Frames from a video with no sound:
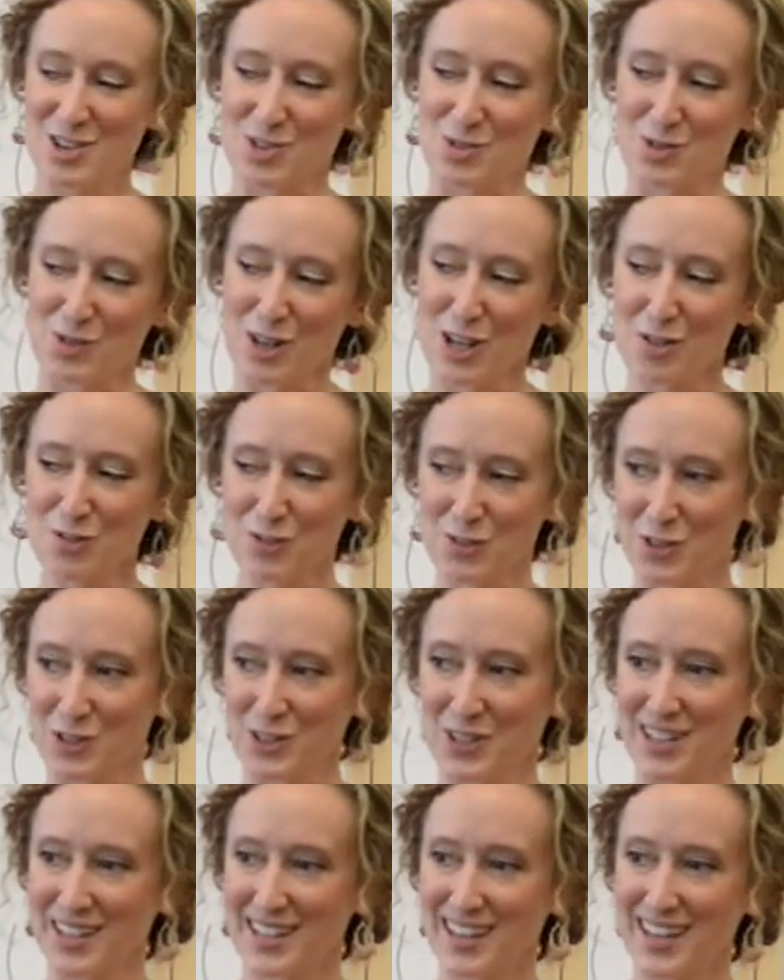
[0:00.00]
Real
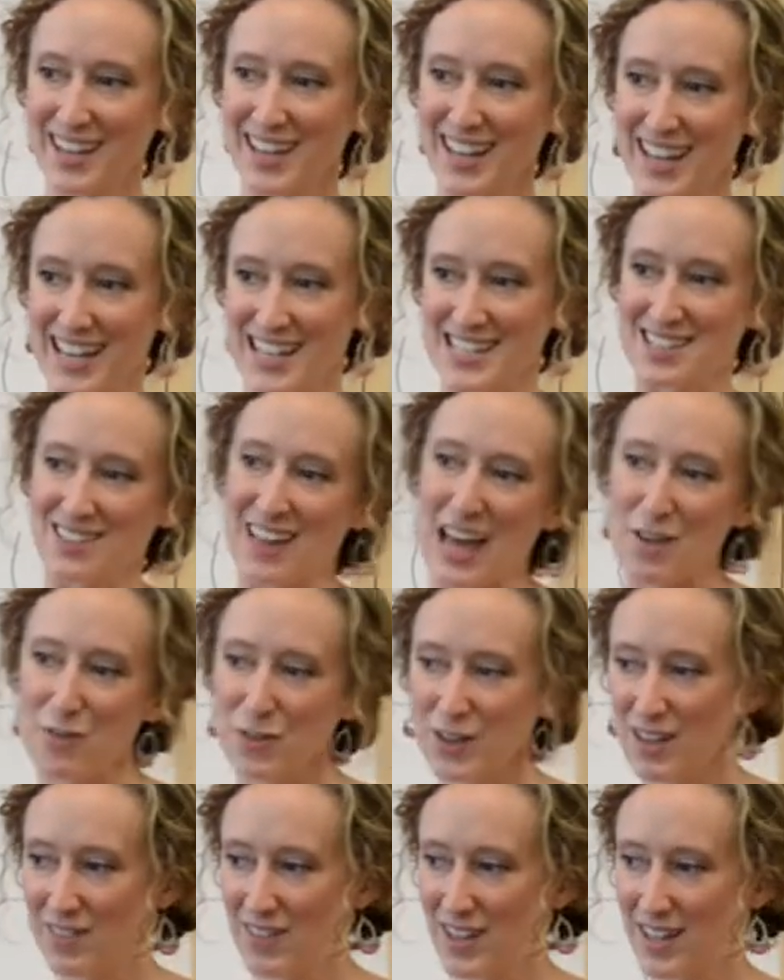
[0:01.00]
food is
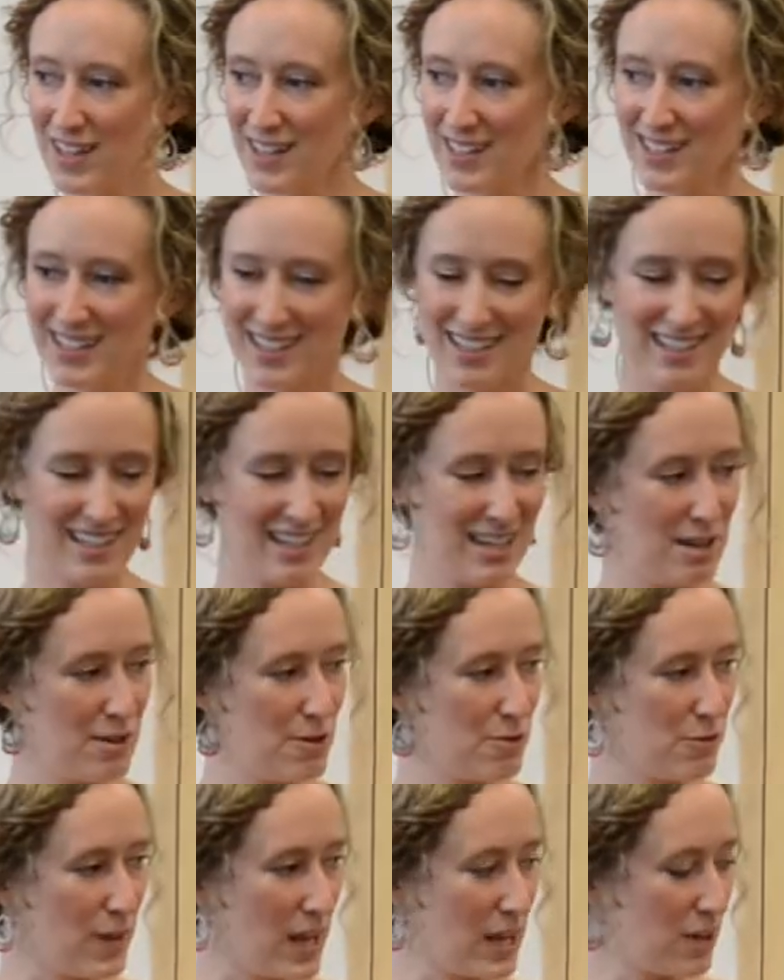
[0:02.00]
life-giving.
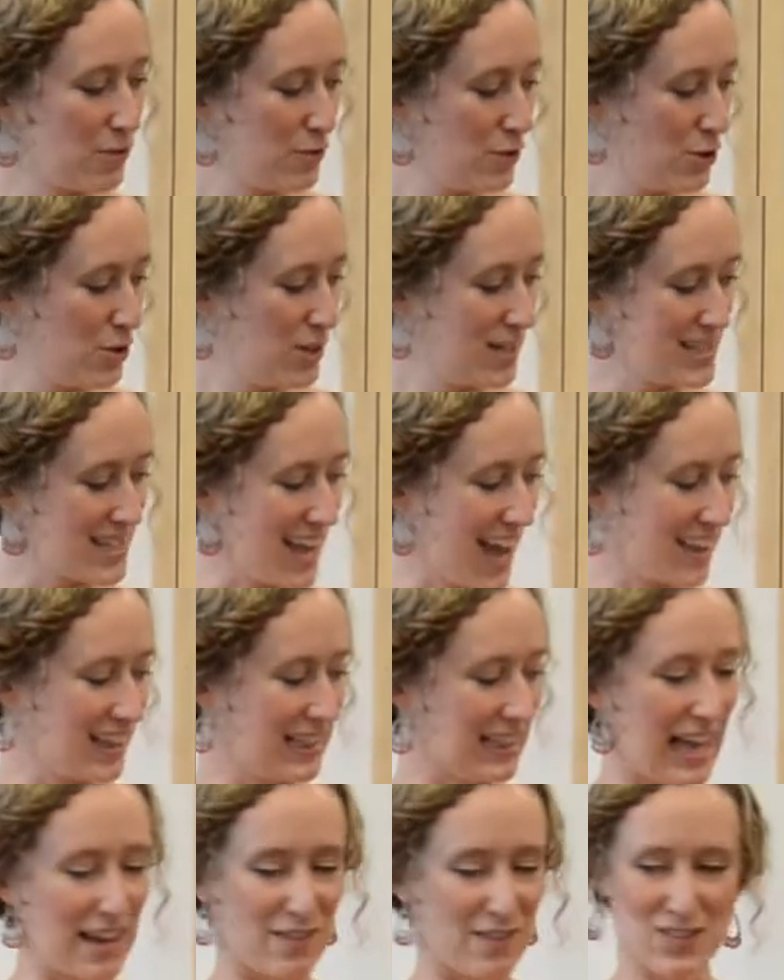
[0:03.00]
Fake food has had the
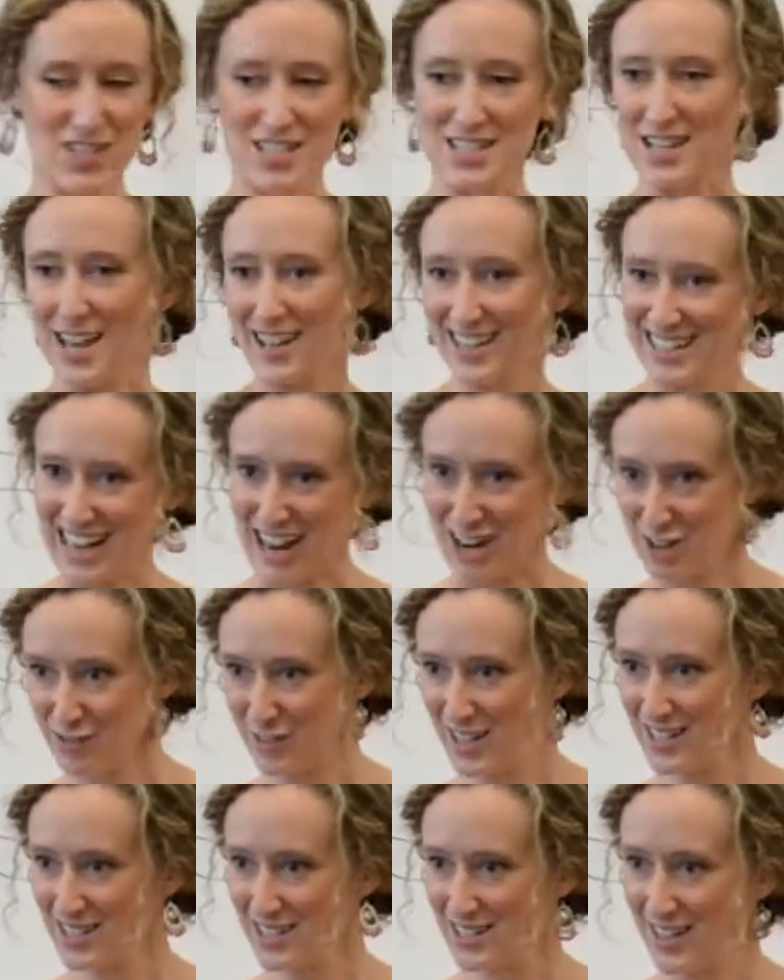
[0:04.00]
life sucked out of
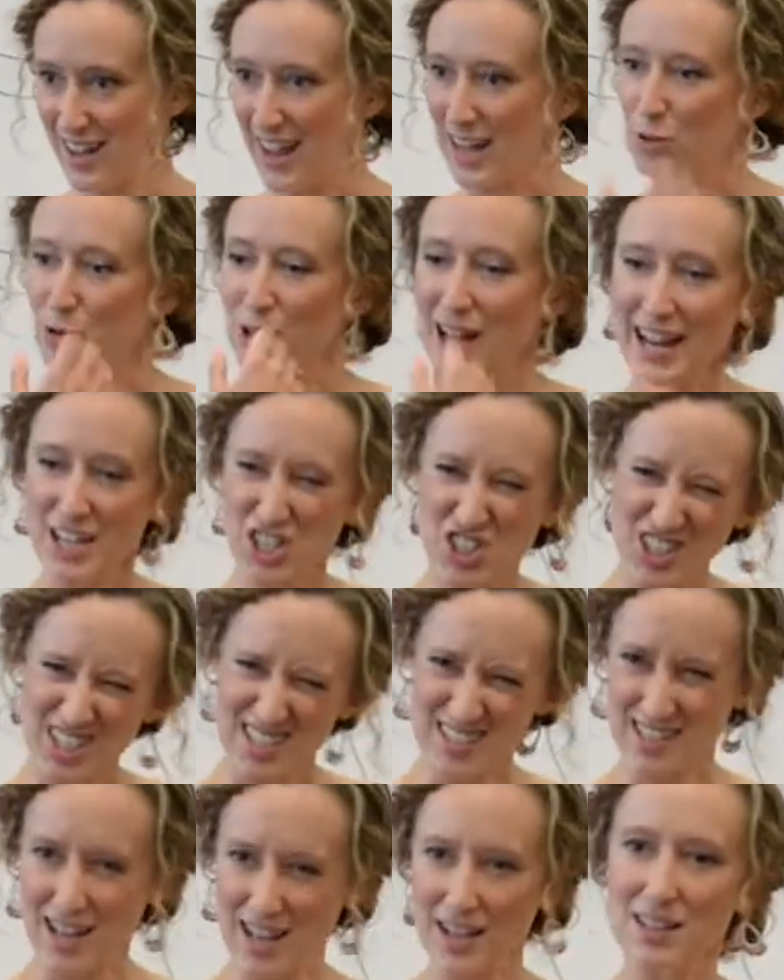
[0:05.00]
it, and it will actually
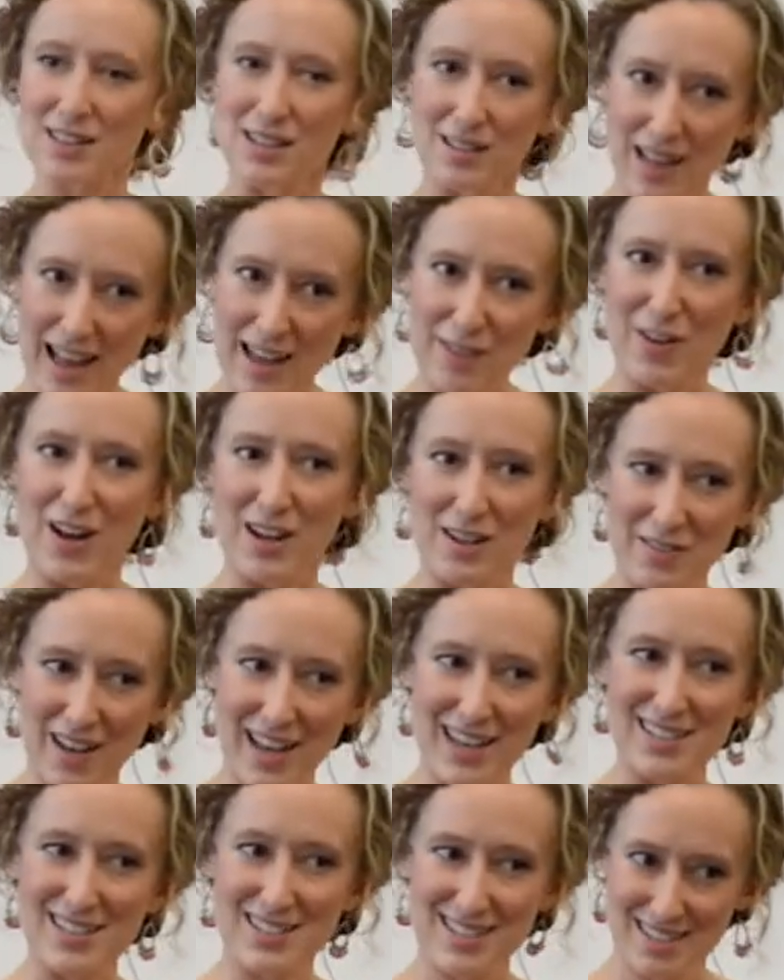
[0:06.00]
suck the life out of
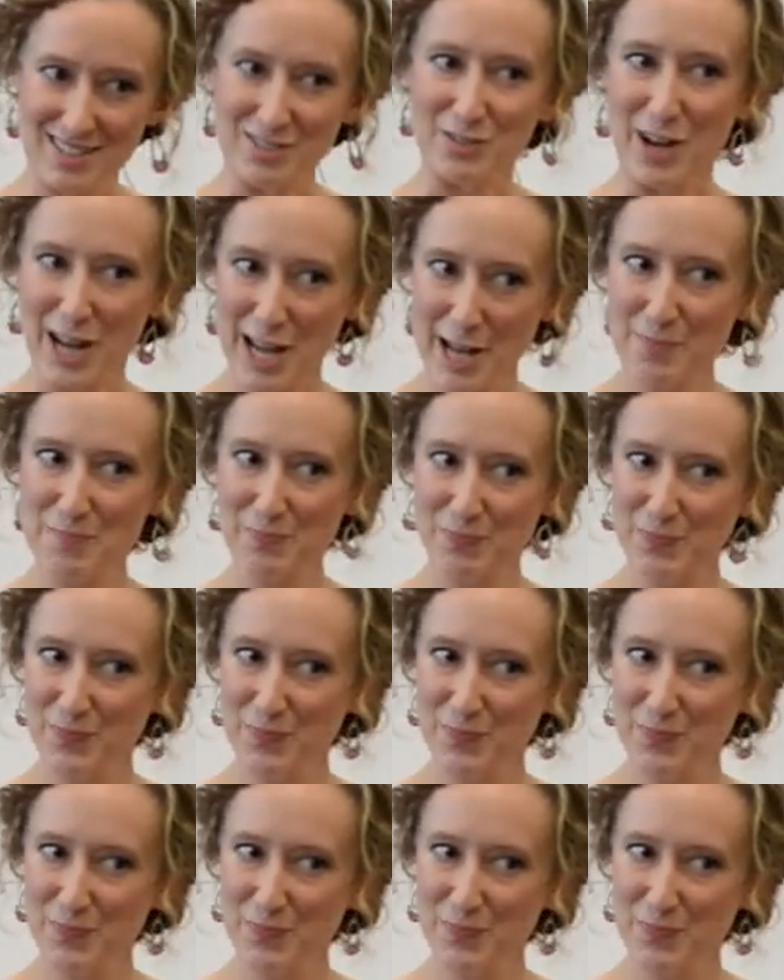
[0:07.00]
us, right?